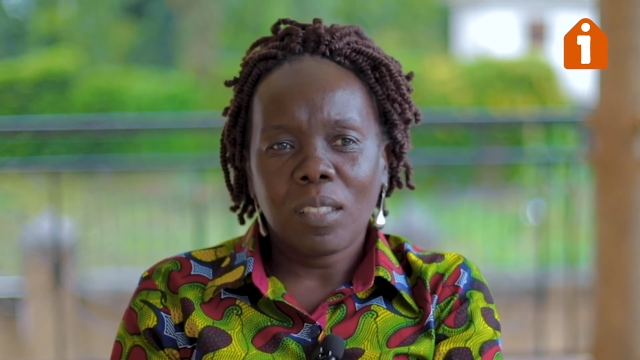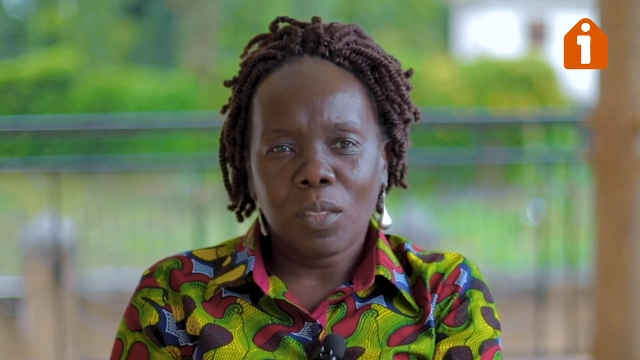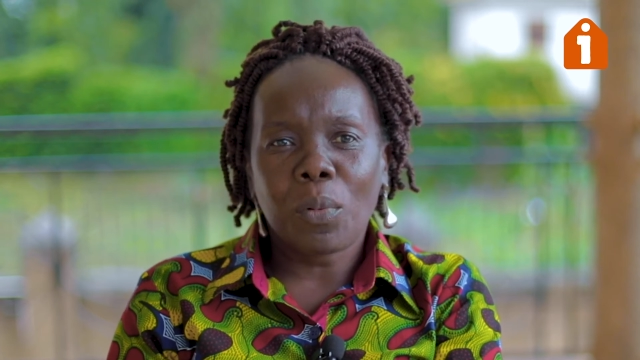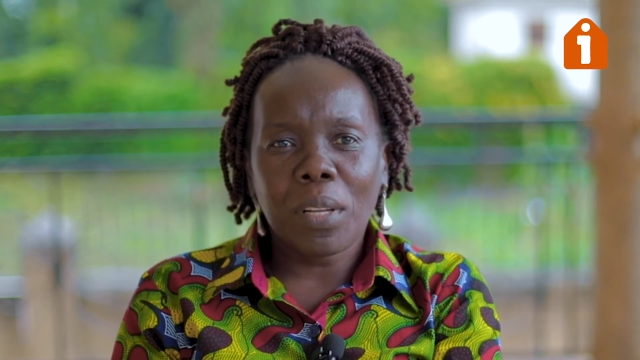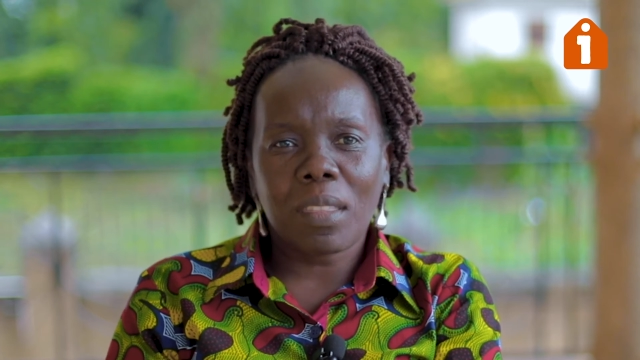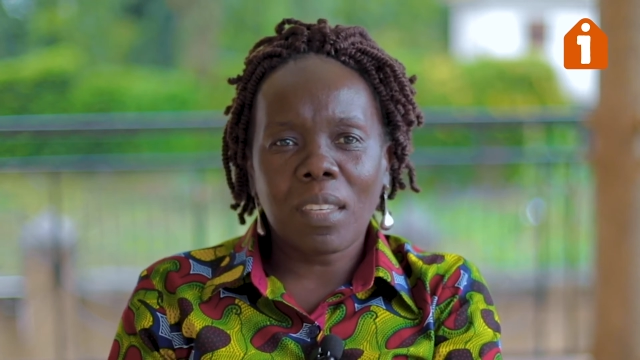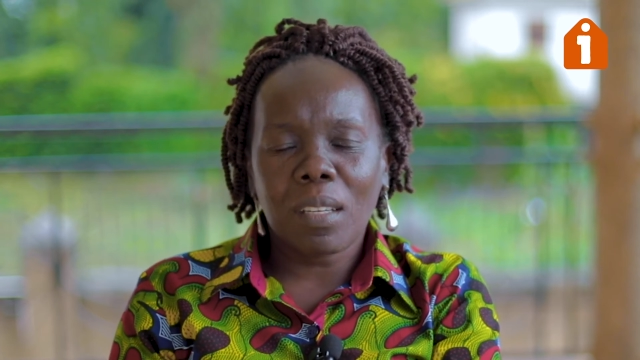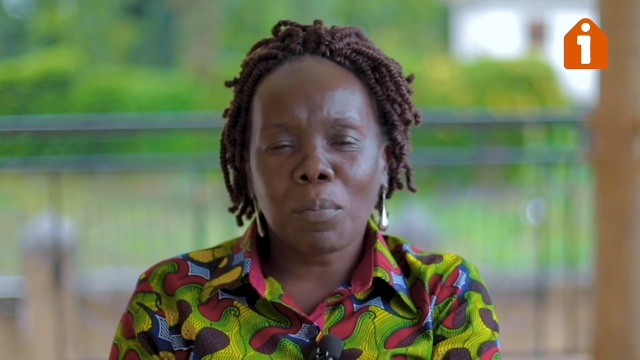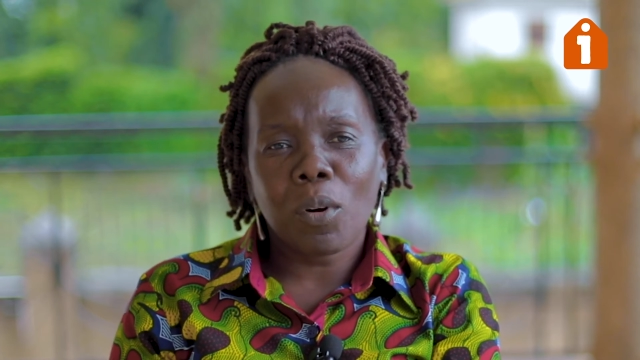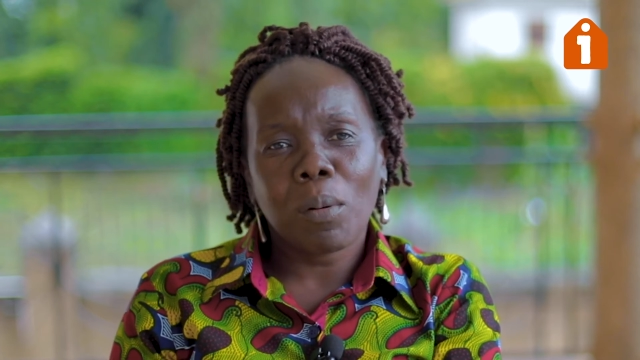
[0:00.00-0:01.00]

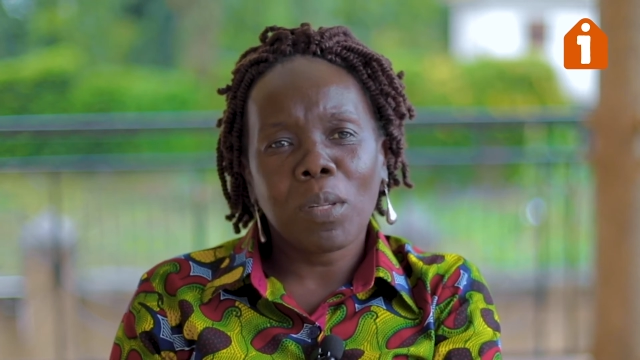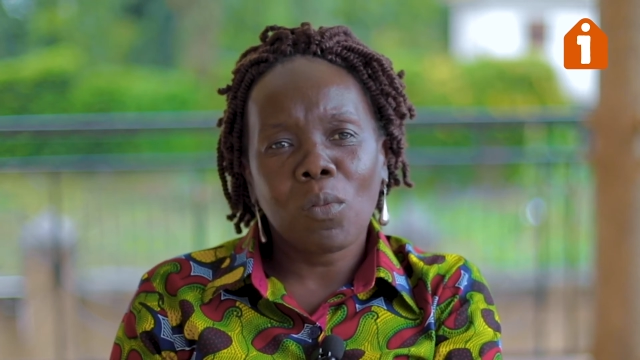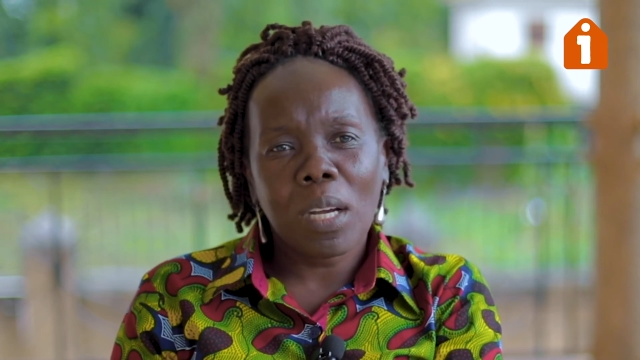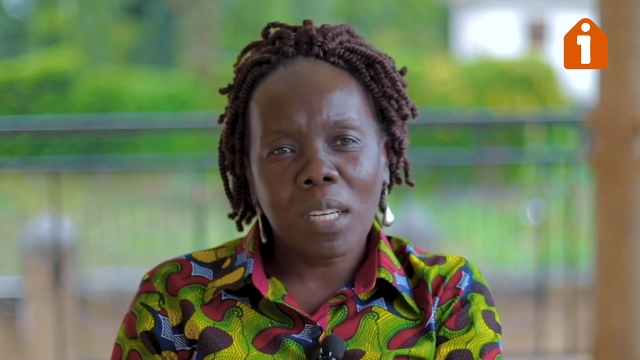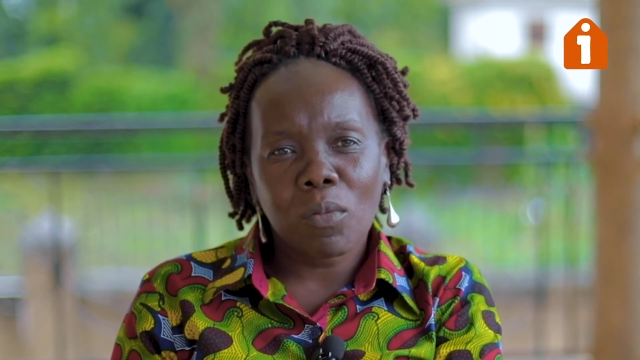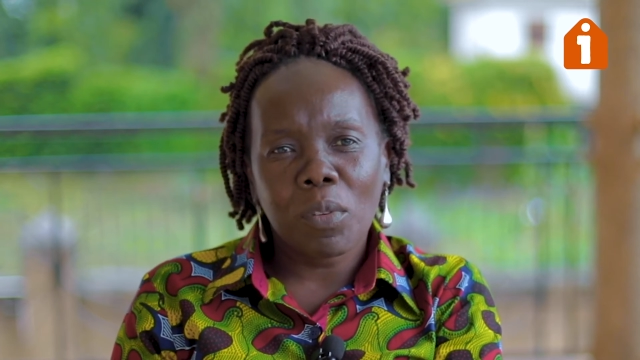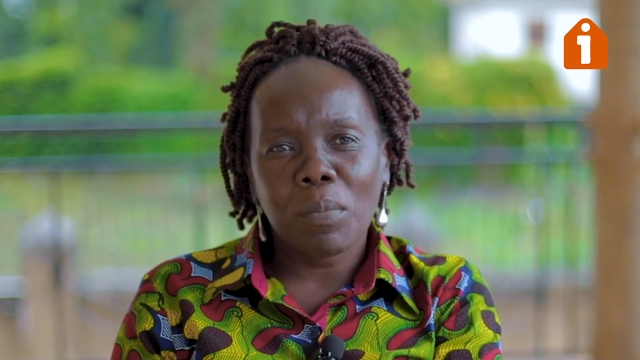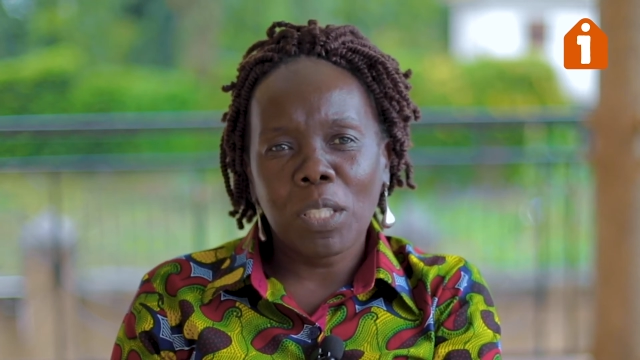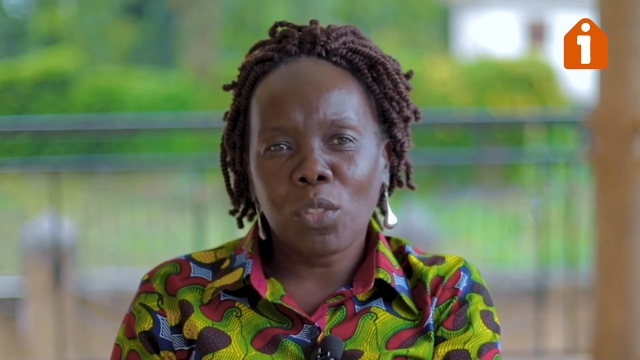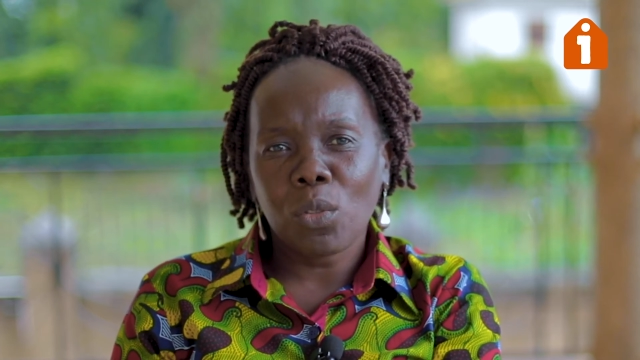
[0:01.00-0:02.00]
rethink probably what we've
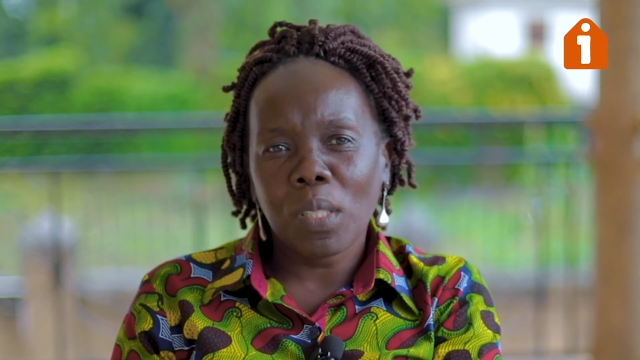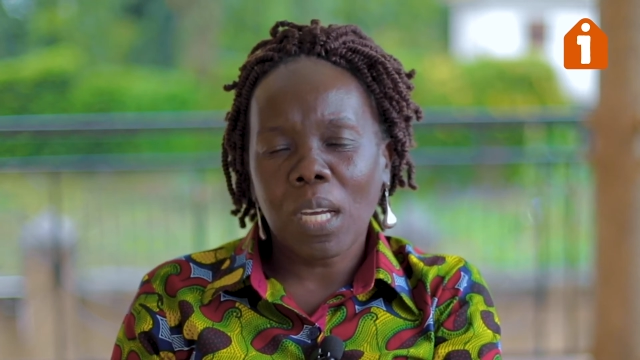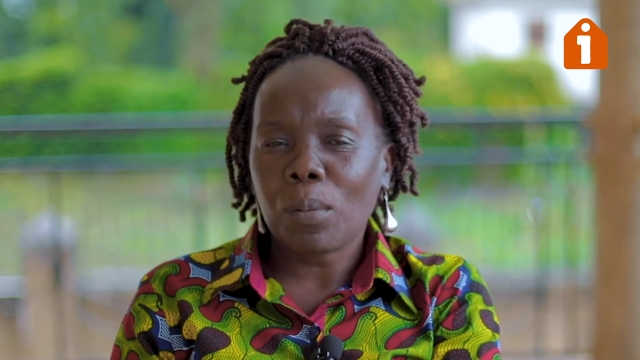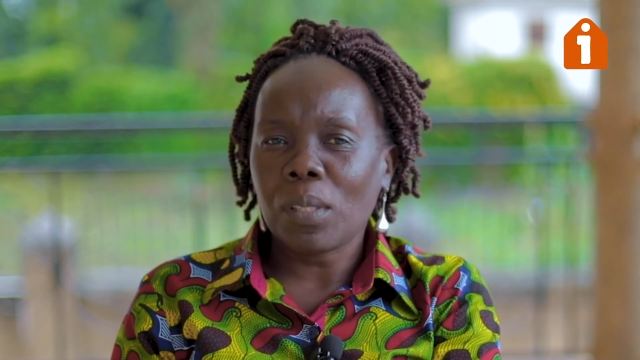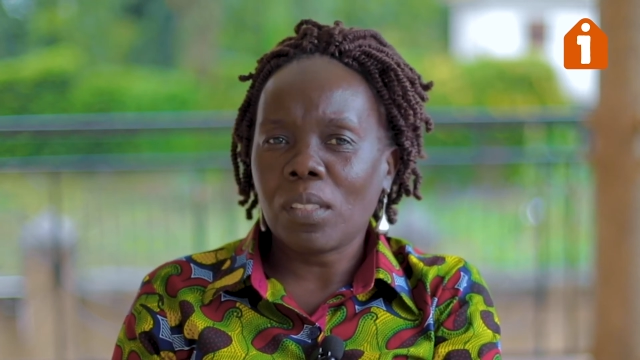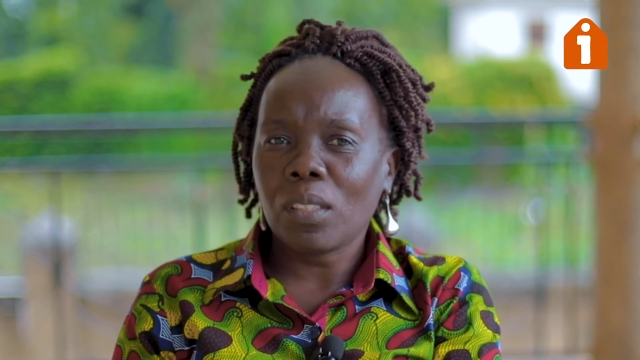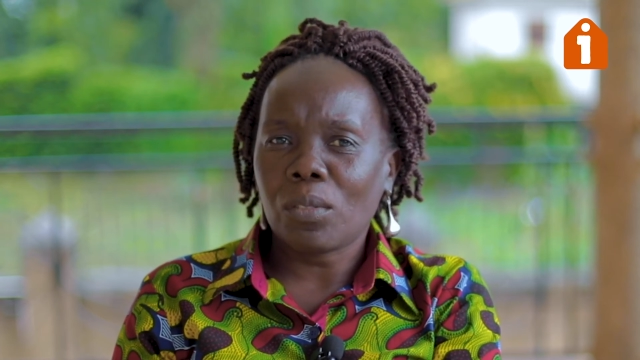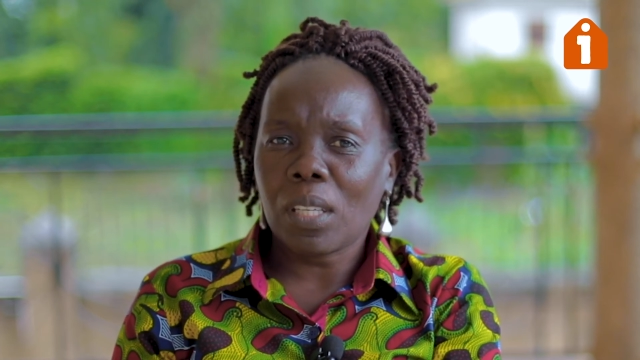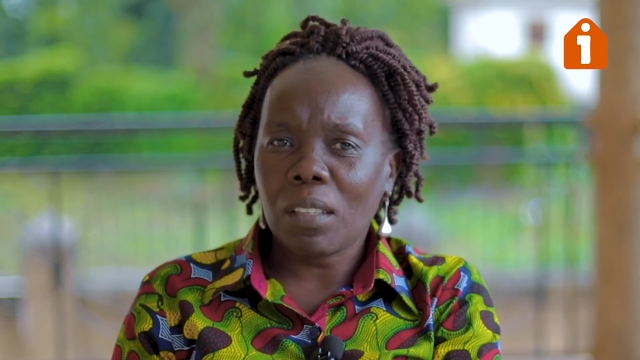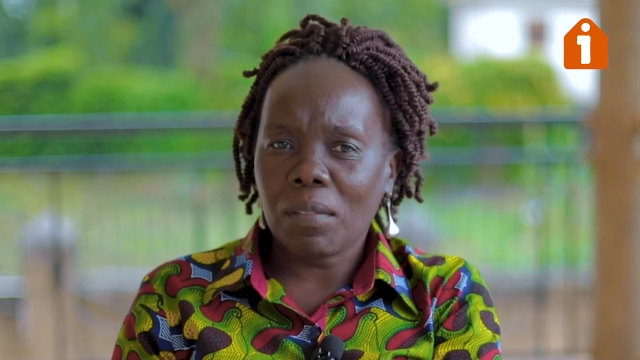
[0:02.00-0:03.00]
been doing. Are we still
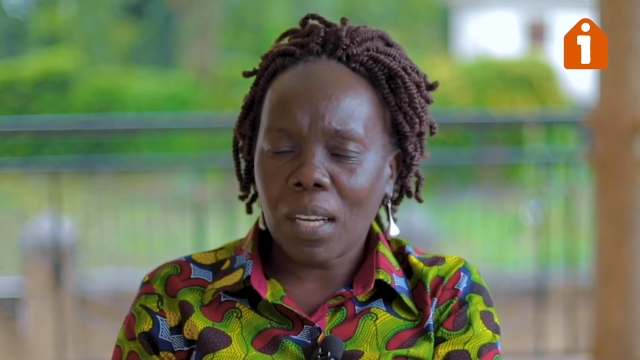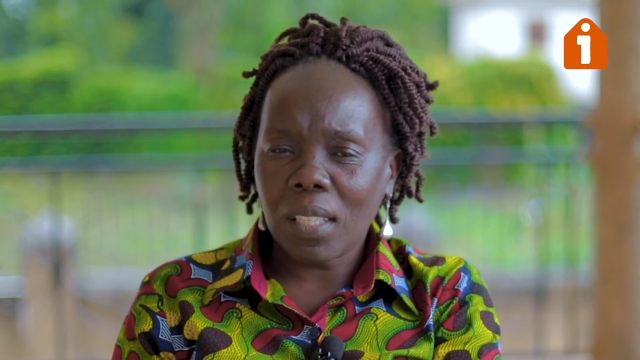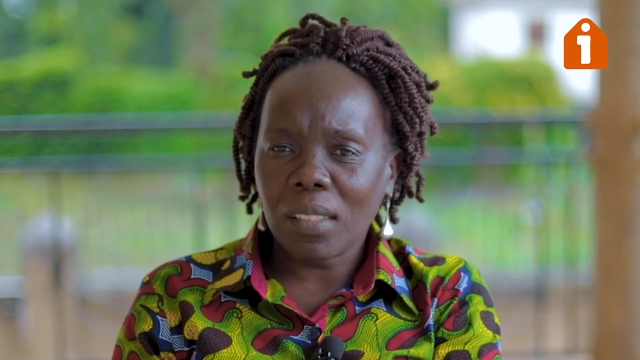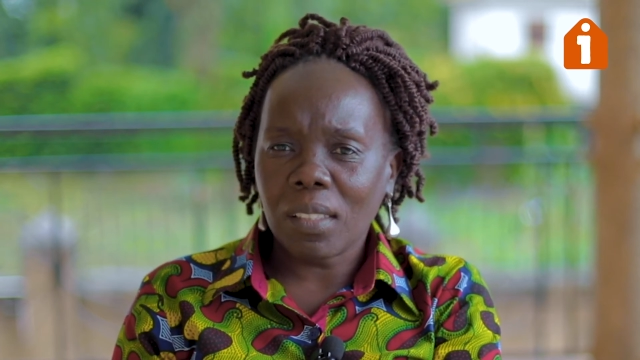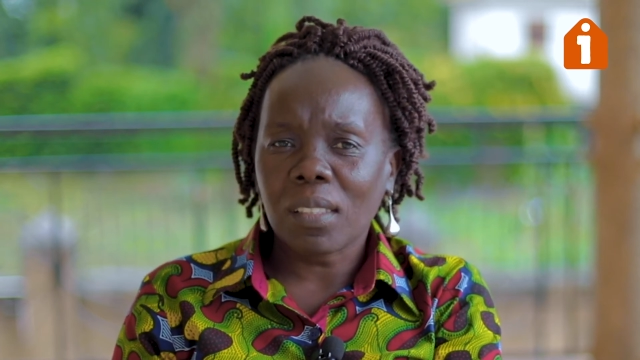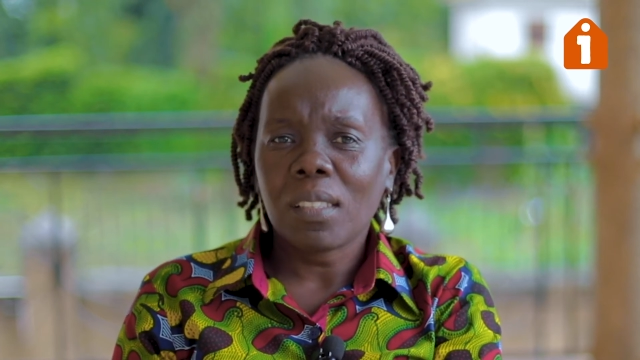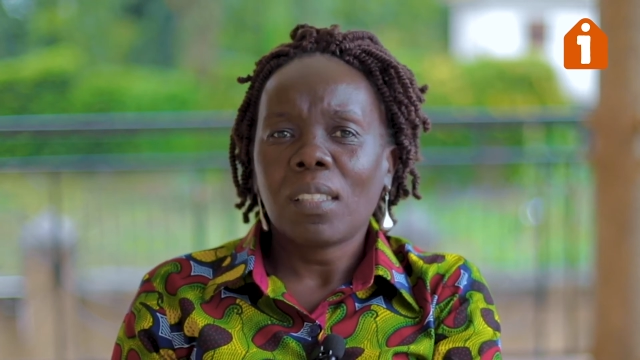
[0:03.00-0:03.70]
relevant?